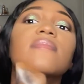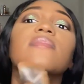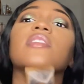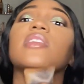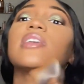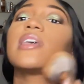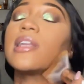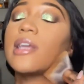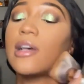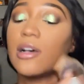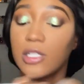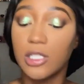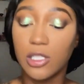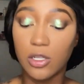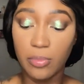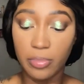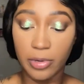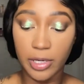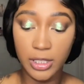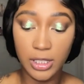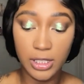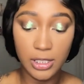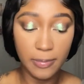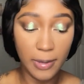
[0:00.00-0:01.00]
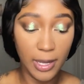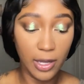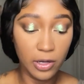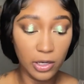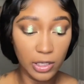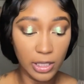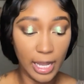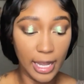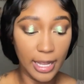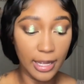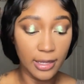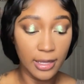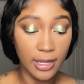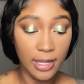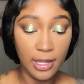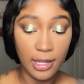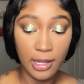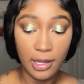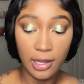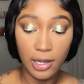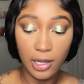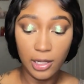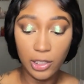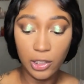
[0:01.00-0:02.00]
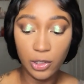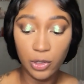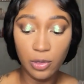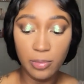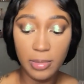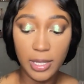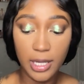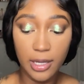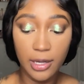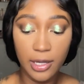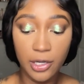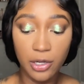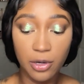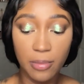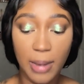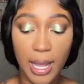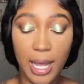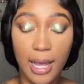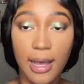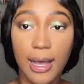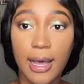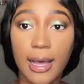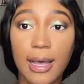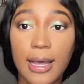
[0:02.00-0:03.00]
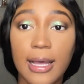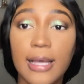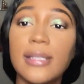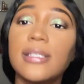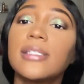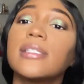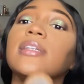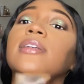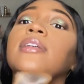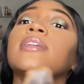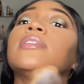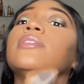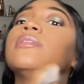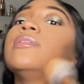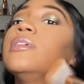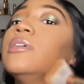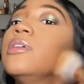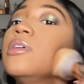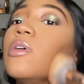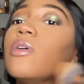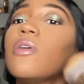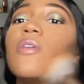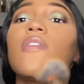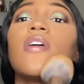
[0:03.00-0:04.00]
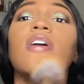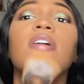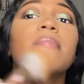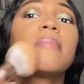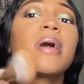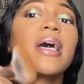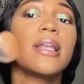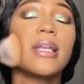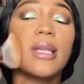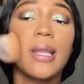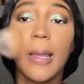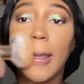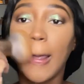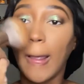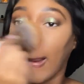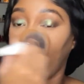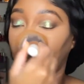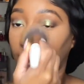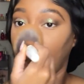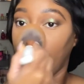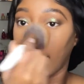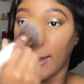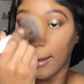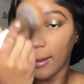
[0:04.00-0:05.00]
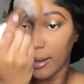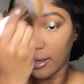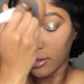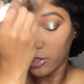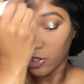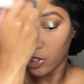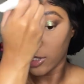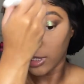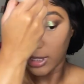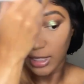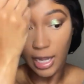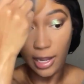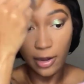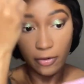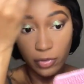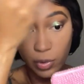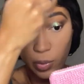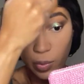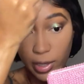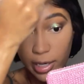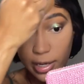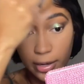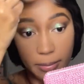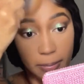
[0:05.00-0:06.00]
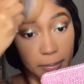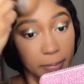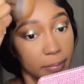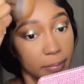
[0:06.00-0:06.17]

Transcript: And I also bring this powder like a little bit under my eyes and on my neck and just everywhere.